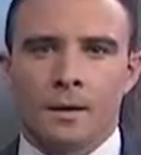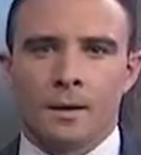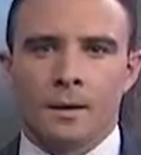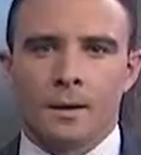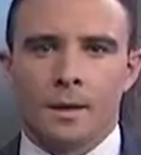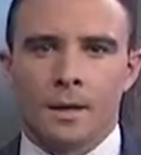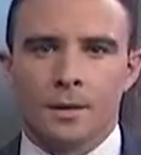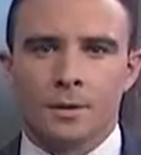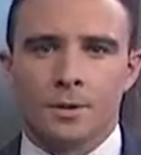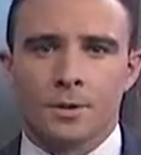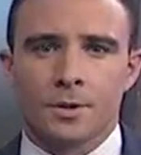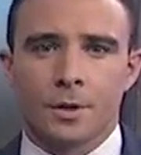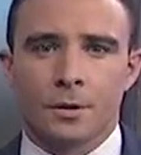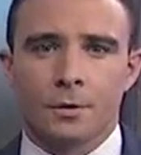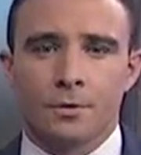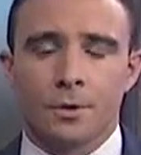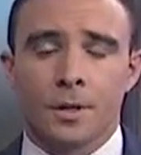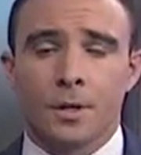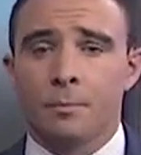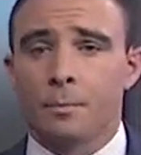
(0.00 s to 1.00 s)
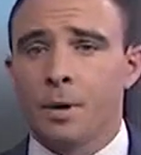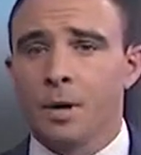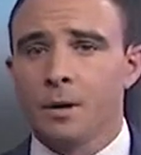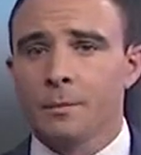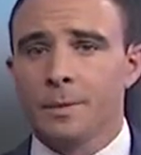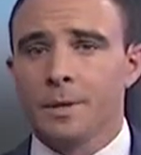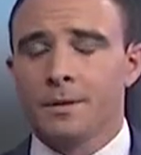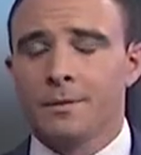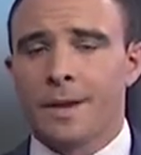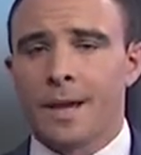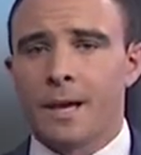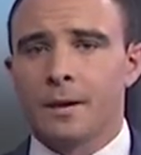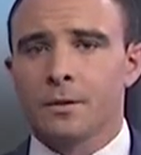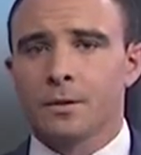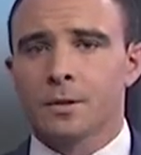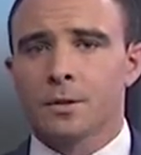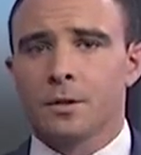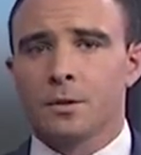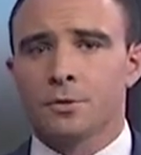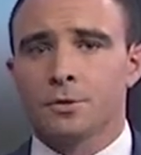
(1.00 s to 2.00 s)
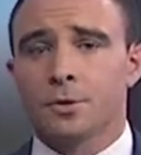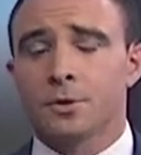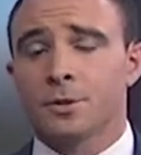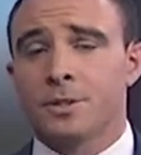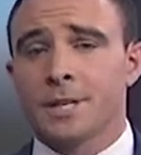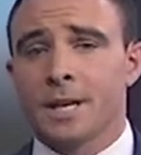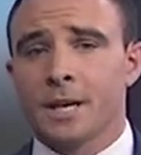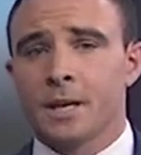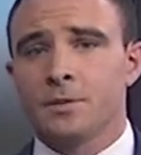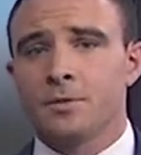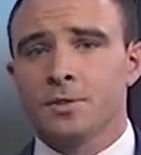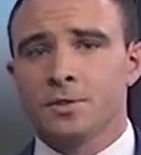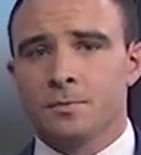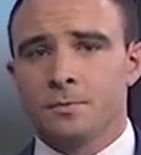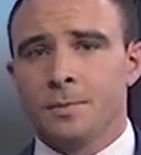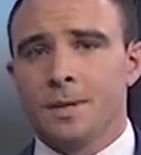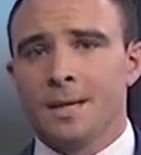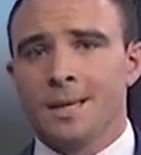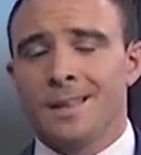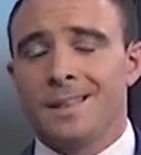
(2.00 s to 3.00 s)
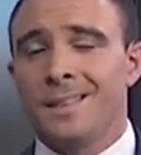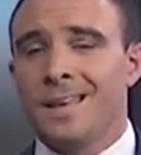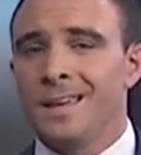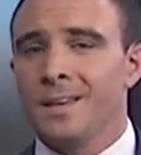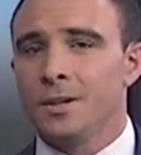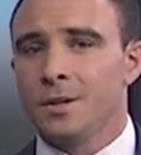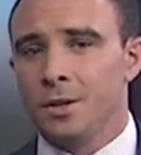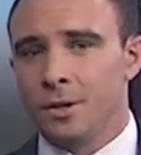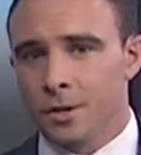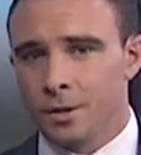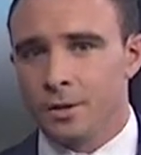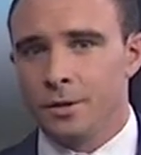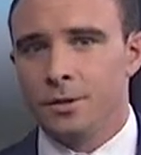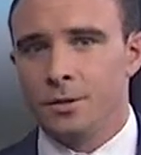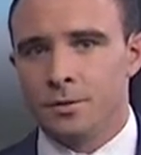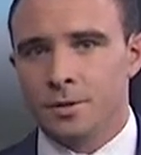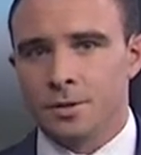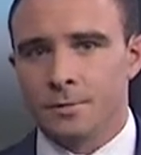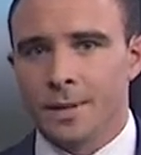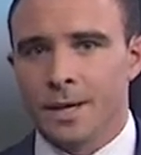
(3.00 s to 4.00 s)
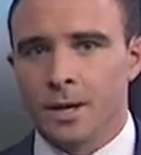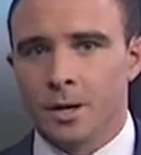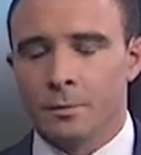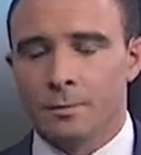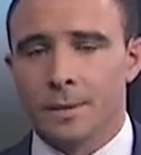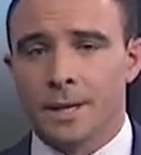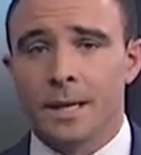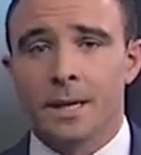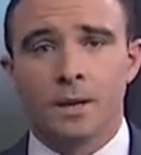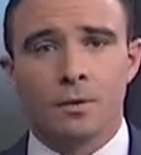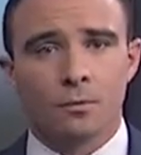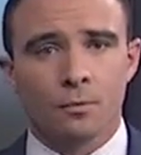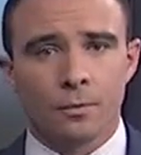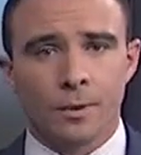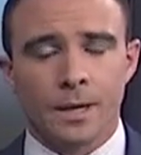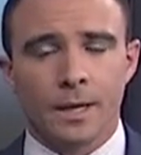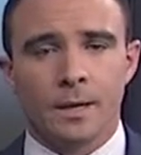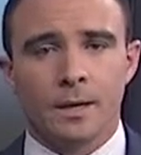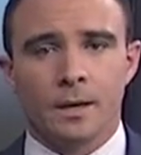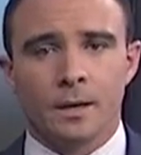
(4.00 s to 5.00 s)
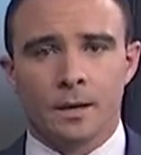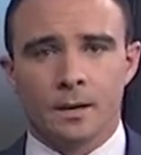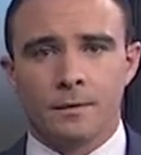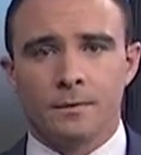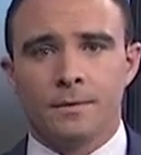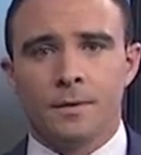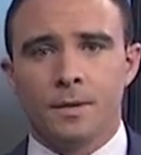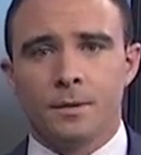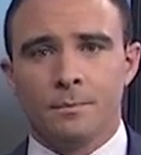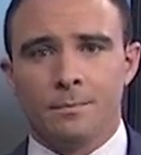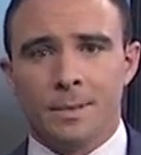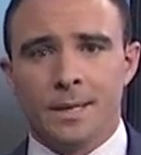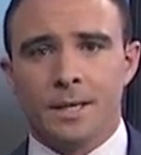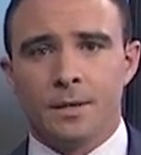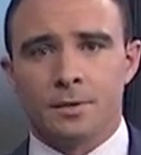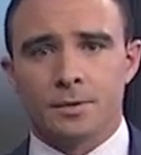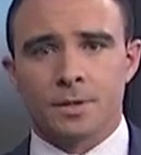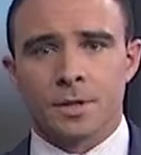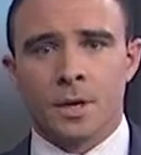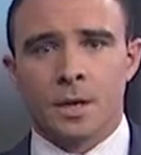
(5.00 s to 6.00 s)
Thanks, Joe. The Department of Agriculture tells me they could use some help getting rid of the beetles.